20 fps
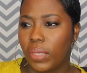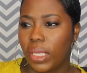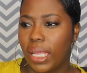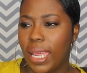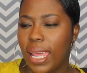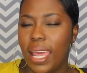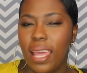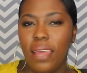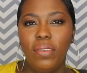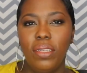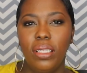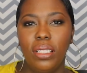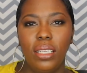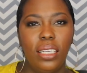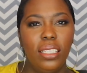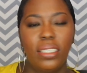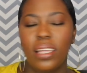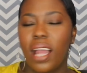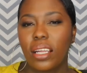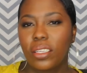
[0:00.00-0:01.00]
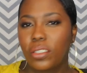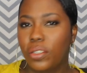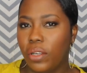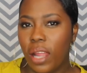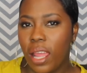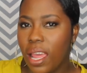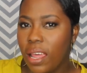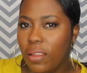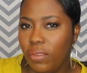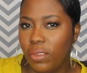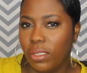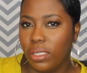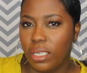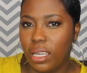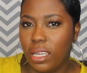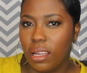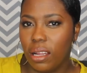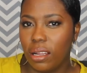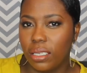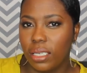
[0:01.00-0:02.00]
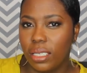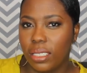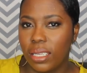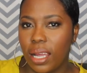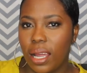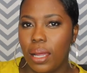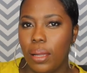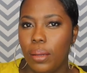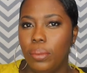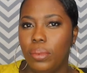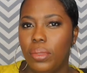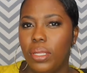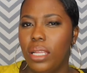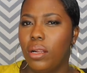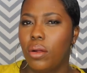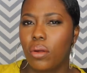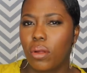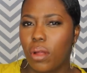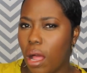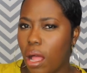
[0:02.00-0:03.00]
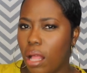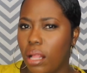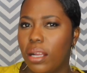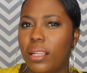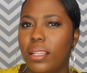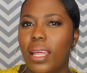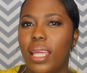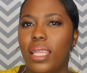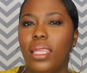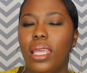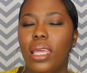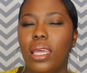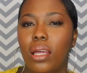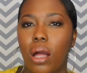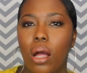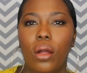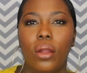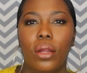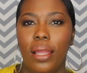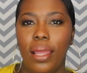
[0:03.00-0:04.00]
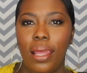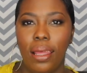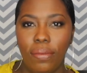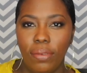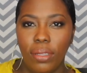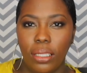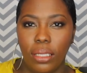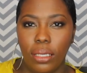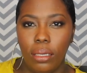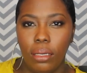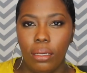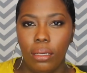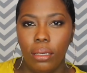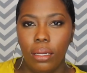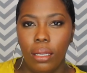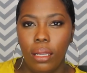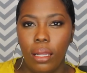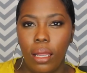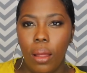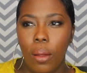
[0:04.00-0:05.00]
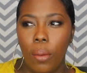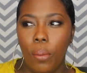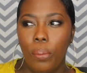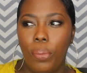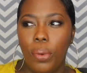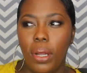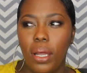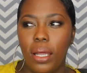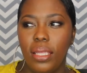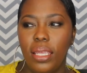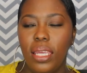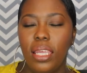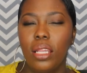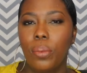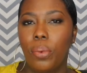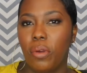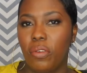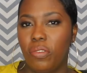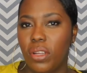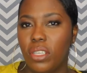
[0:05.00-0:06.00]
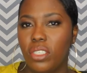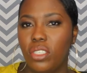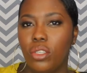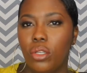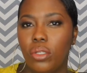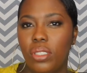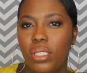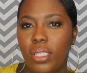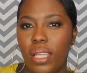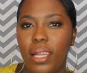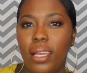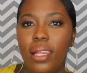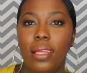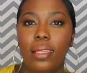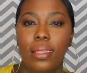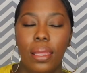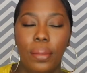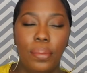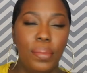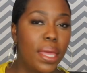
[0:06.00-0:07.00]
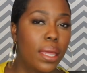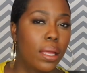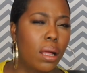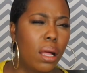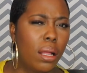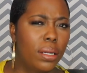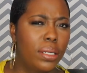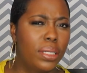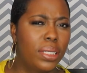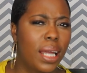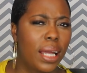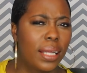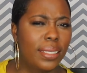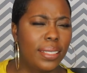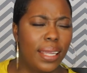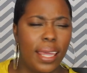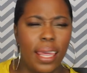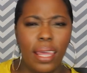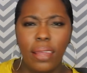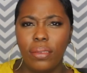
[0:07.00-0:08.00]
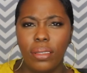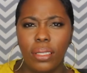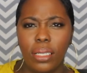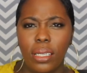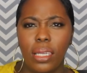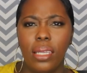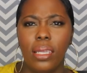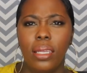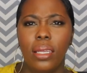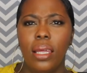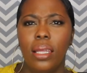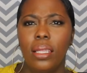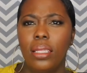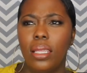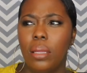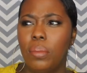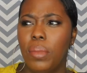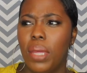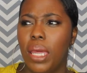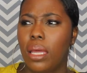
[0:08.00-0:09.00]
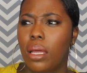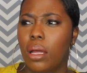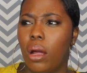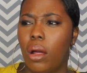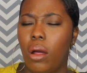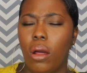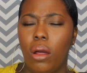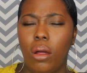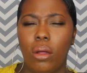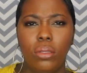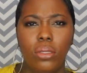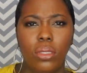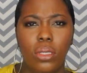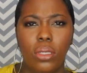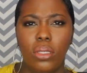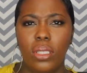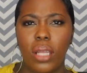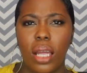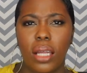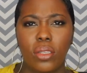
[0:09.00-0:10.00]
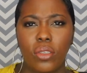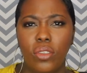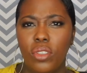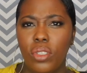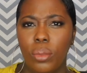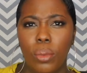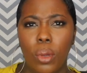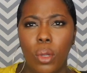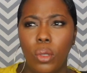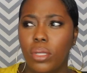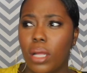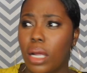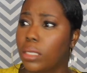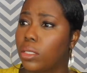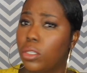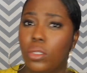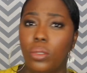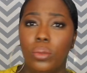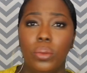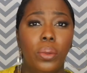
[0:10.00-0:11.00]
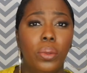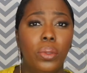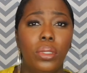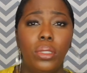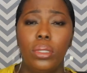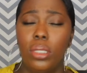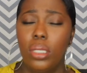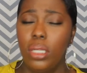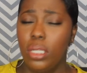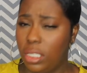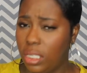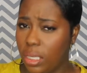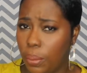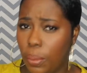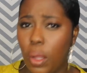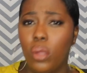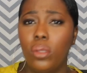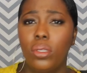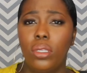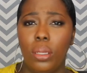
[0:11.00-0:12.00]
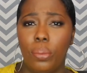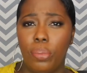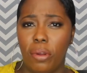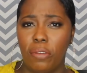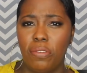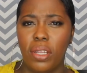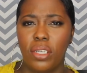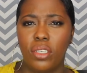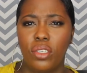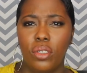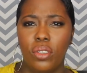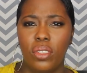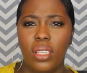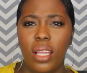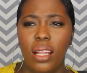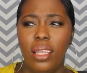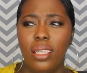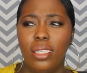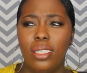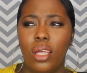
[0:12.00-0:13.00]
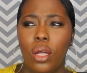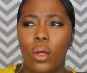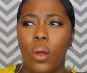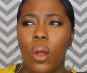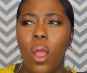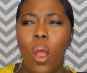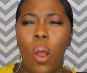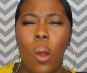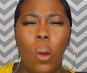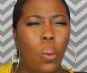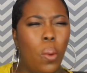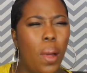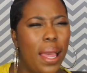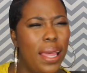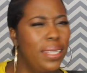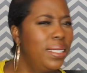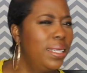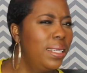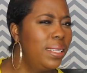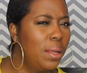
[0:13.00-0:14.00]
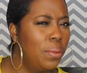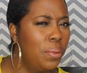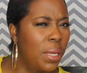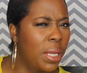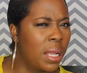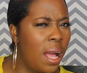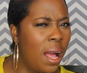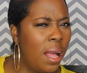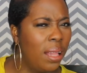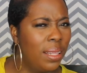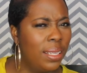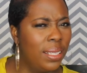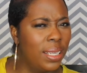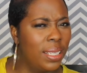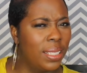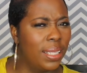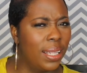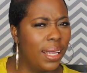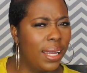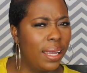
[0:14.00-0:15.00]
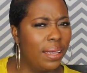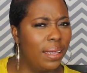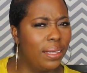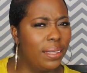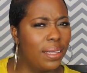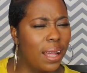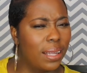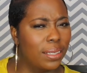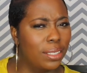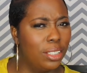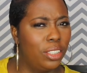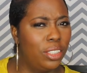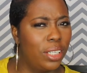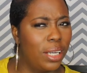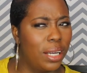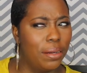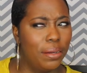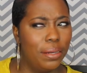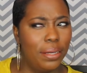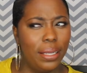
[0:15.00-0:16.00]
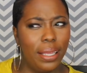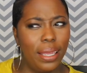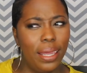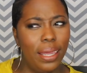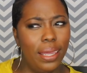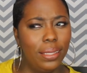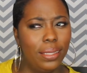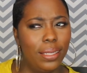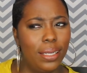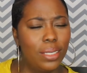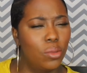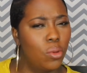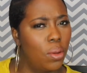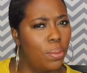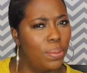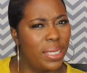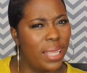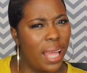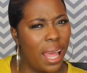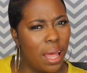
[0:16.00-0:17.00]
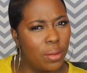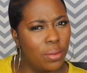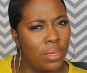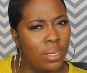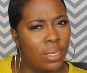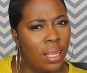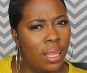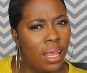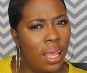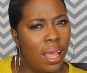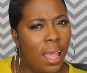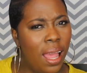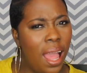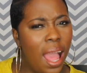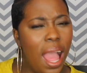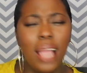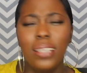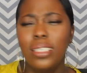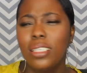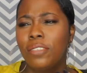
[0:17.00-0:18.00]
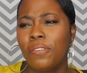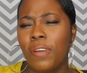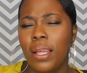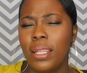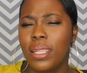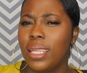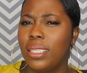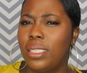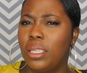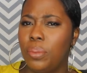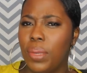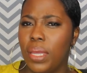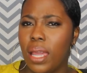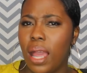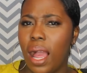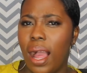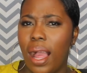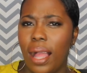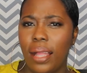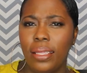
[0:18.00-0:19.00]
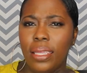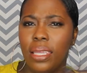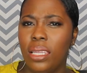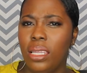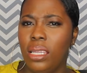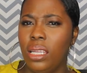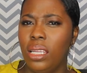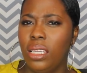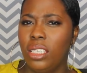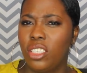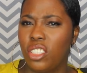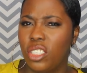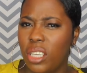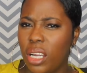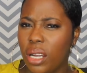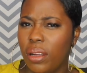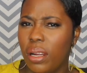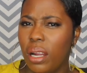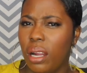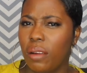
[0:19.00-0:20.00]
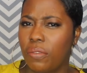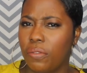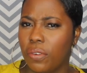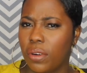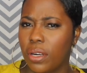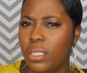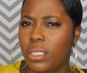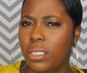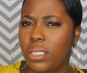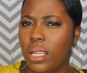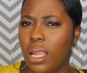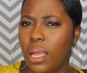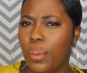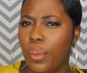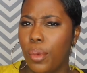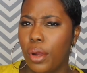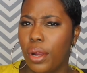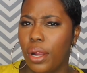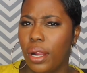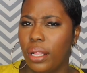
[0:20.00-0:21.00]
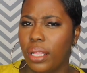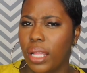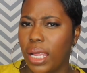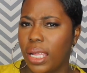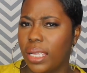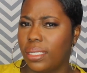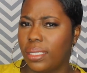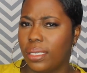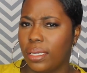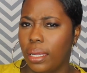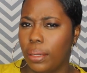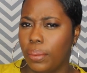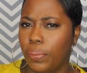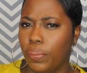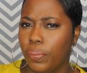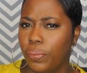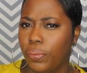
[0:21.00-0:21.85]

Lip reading: Heavenly Dr. Heavenly all the time. They don't call her that. They call her Heavenly. But in a professional setting, they may call her Dr. Heavenly. They may call Dr. Simone Dr. Simone in a professional setting. So why is it that we're calling this lady Dr. Jarrett in this woman's house? I just found that to be odd. And is Jarrett her first name or her last name?